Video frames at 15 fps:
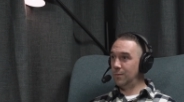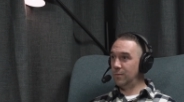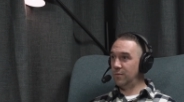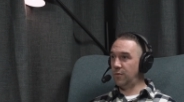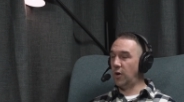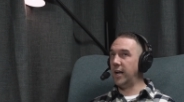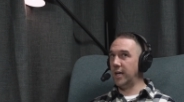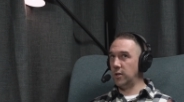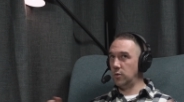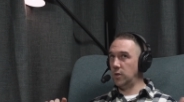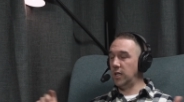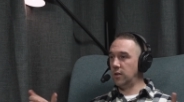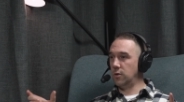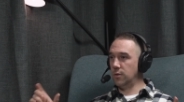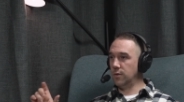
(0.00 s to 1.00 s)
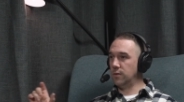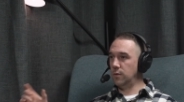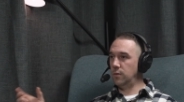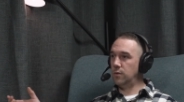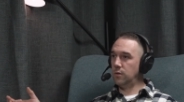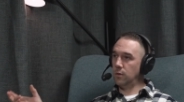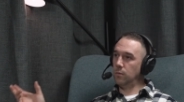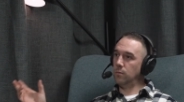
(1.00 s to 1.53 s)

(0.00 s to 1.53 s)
financial year quarter two. So